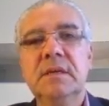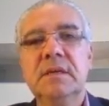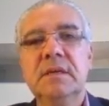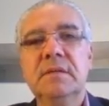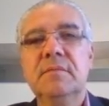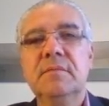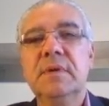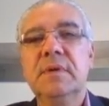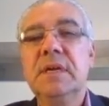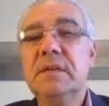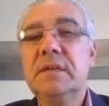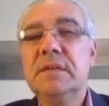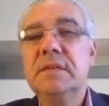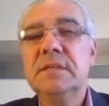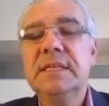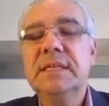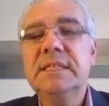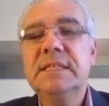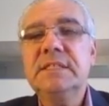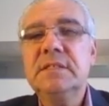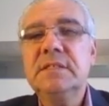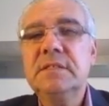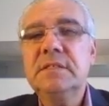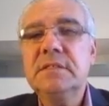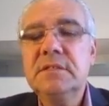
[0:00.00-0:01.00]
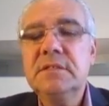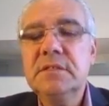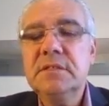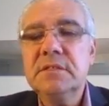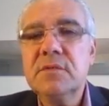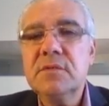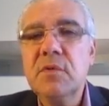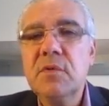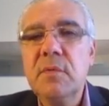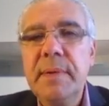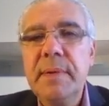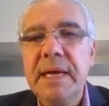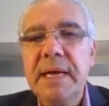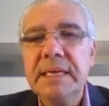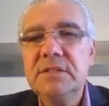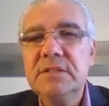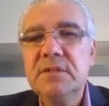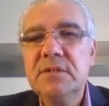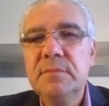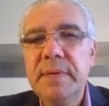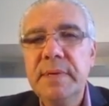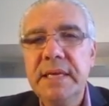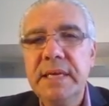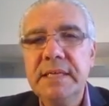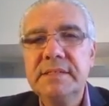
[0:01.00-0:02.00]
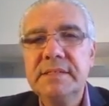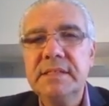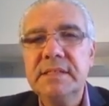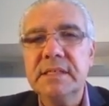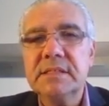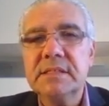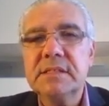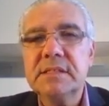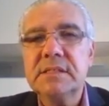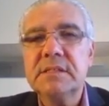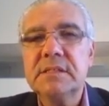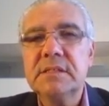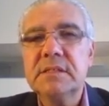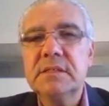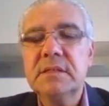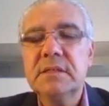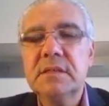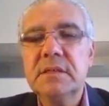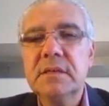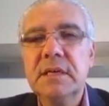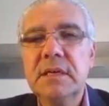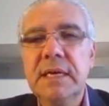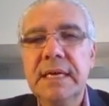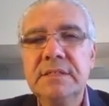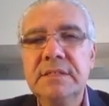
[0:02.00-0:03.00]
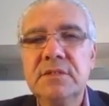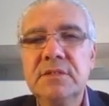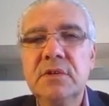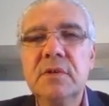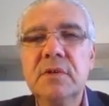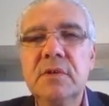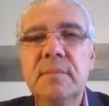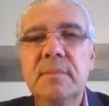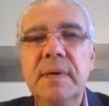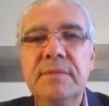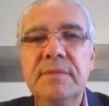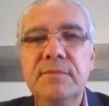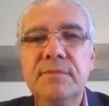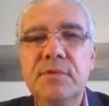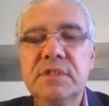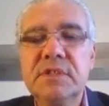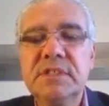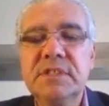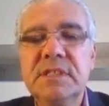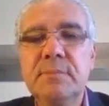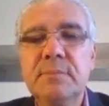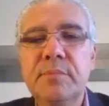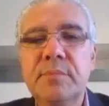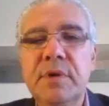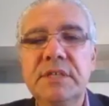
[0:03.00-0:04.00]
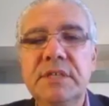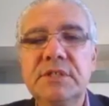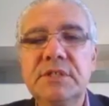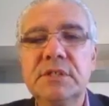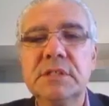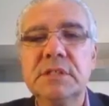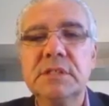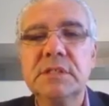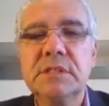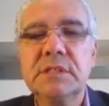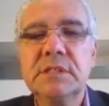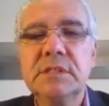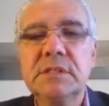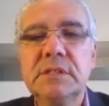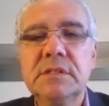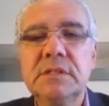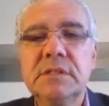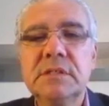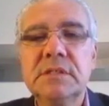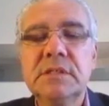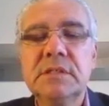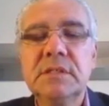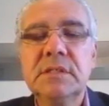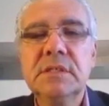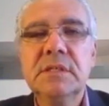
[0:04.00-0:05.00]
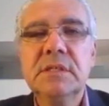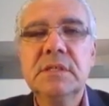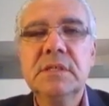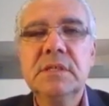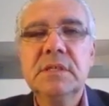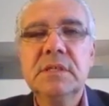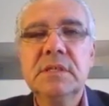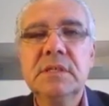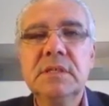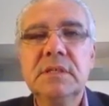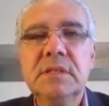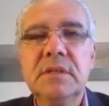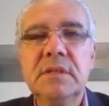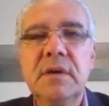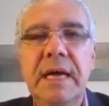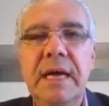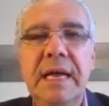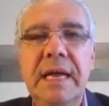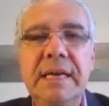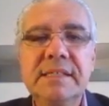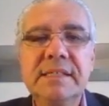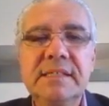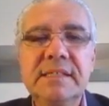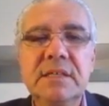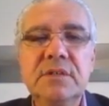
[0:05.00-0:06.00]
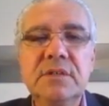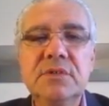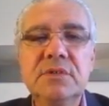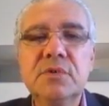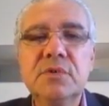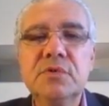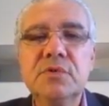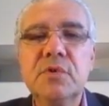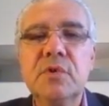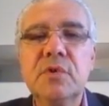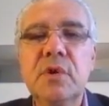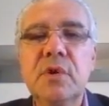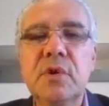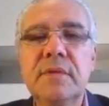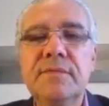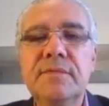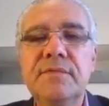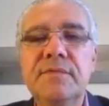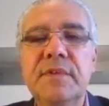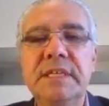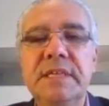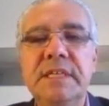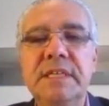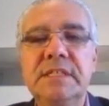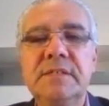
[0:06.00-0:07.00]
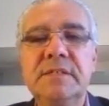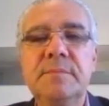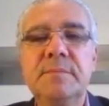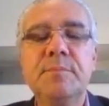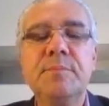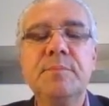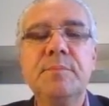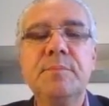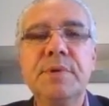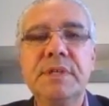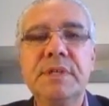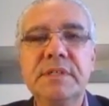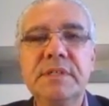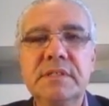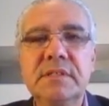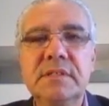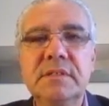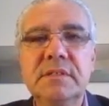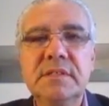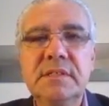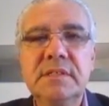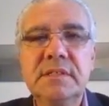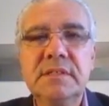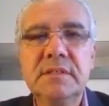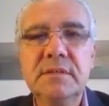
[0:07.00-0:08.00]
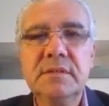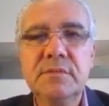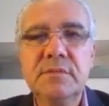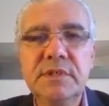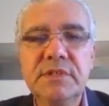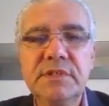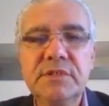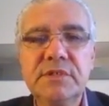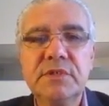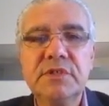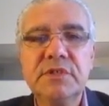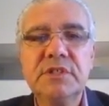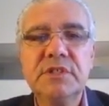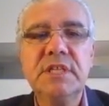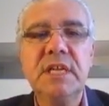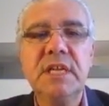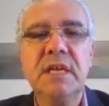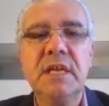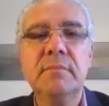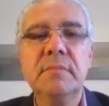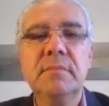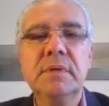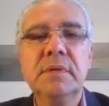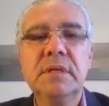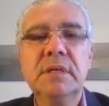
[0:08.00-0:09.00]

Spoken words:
Well, let's just go back to basics and talk about first impressions. Now, Alexander Todorov and his Princeton research team,